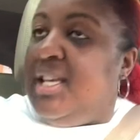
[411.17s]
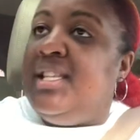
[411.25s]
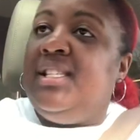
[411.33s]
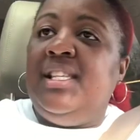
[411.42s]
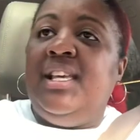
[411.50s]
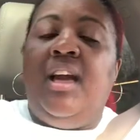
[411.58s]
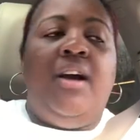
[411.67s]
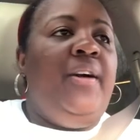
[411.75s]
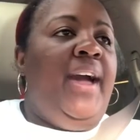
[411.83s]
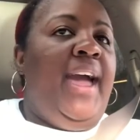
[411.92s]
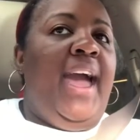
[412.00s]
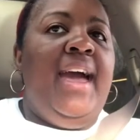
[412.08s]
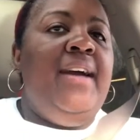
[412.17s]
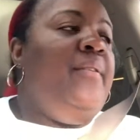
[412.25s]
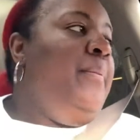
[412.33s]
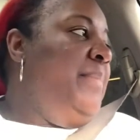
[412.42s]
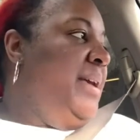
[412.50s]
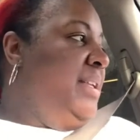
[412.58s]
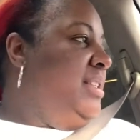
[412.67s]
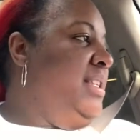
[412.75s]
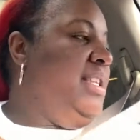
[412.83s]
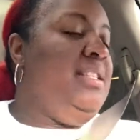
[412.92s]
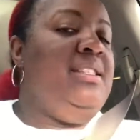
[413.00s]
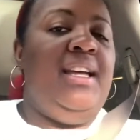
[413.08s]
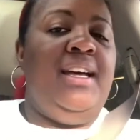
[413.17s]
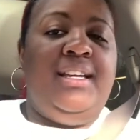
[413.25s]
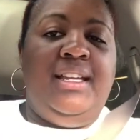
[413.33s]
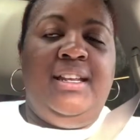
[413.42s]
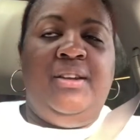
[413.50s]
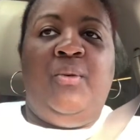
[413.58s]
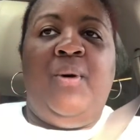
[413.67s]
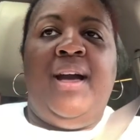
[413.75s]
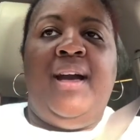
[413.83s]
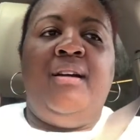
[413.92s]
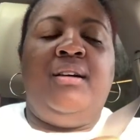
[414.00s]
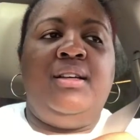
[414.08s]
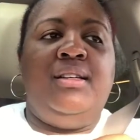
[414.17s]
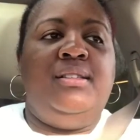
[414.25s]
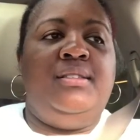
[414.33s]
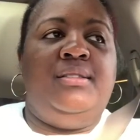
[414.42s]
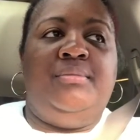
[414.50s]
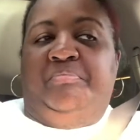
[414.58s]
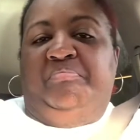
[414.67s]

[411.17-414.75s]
see okay i haven't been to this dunkin in a while because